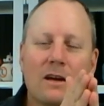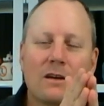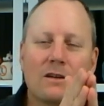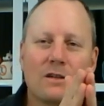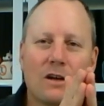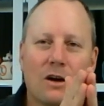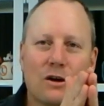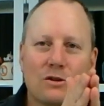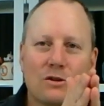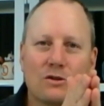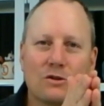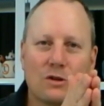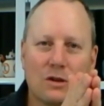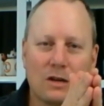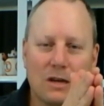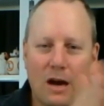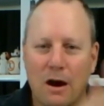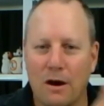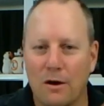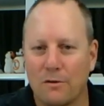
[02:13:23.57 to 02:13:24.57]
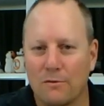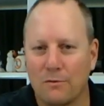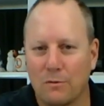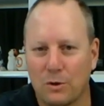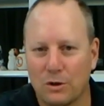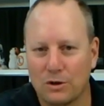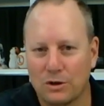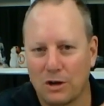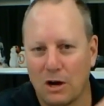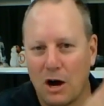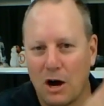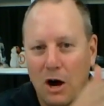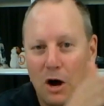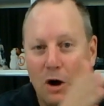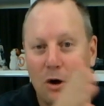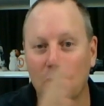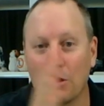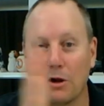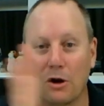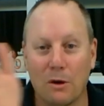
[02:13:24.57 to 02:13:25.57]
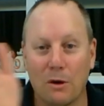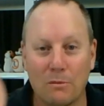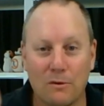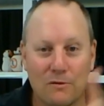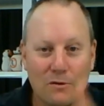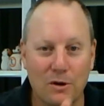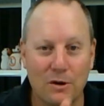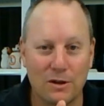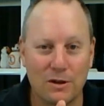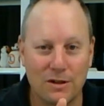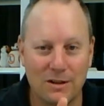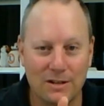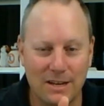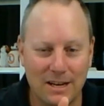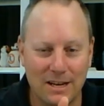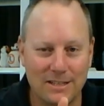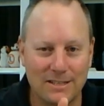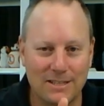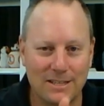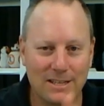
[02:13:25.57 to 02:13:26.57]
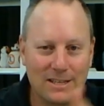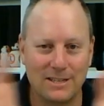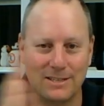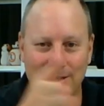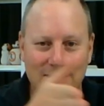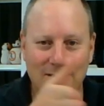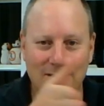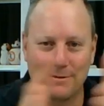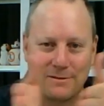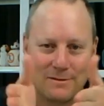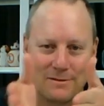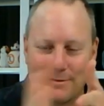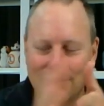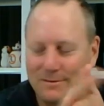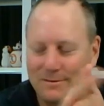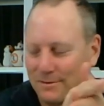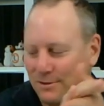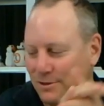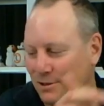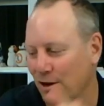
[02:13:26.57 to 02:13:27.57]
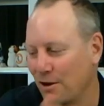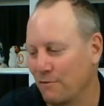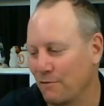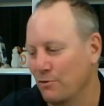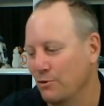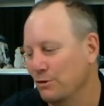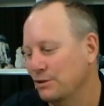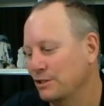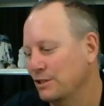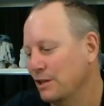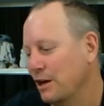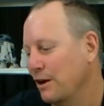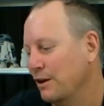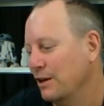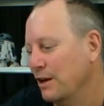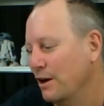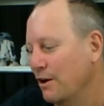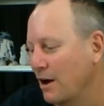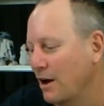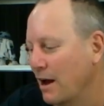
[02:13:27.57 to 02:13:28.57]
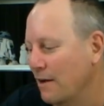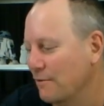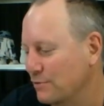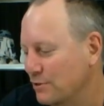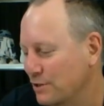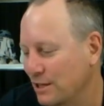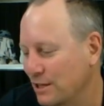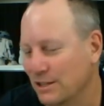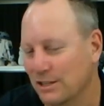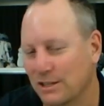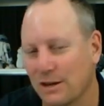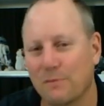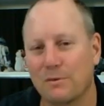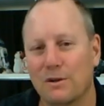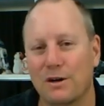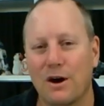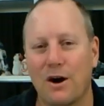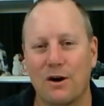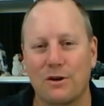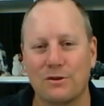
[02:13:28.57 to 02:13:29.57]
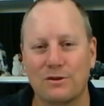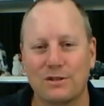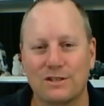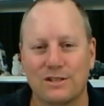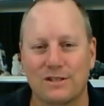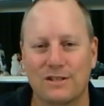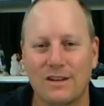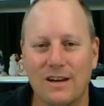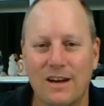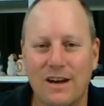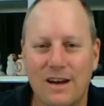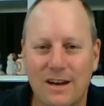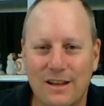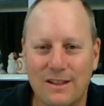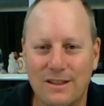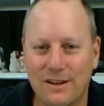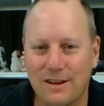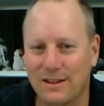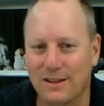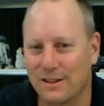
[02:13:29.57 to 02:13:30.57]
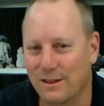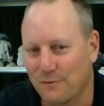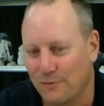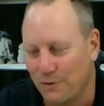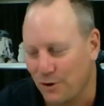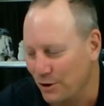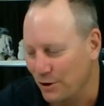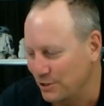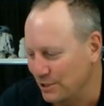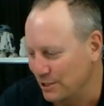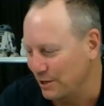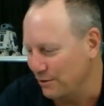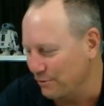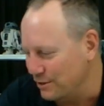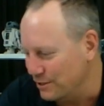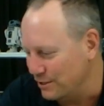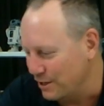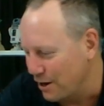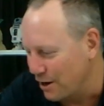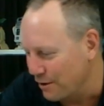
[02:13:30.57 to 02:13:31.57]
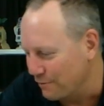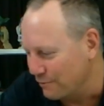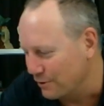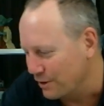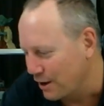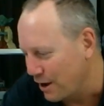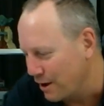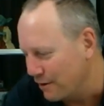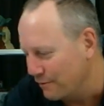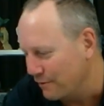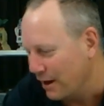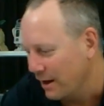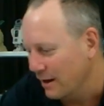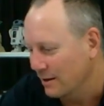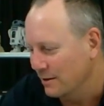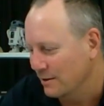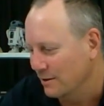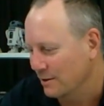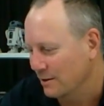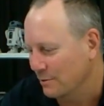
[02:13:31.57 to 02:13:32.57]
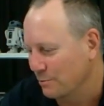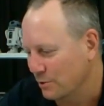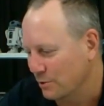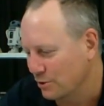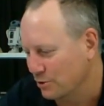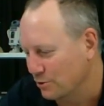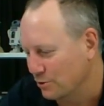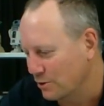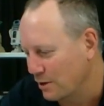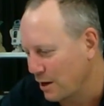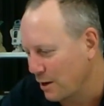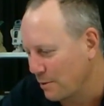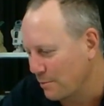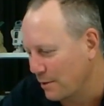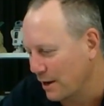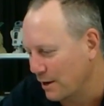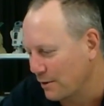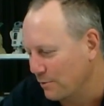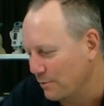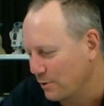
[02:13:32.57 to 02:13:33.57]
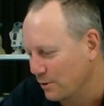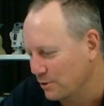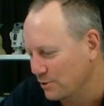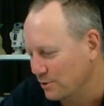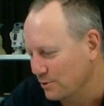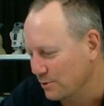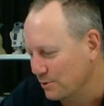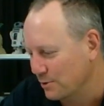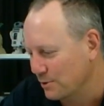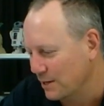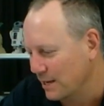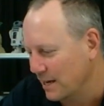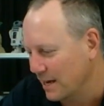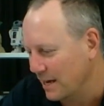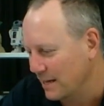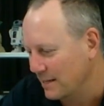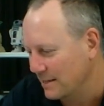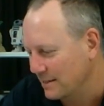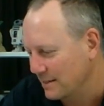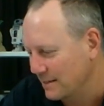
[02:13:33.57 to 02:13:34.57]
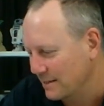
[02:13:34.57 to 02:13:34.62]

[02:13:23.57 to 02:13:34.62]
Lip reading: so I'd sort of go and watch a whole lot before the next season, and so forth. So yeah, I have seen some of the oldest, the first series over and over. I should go back and watch it all again.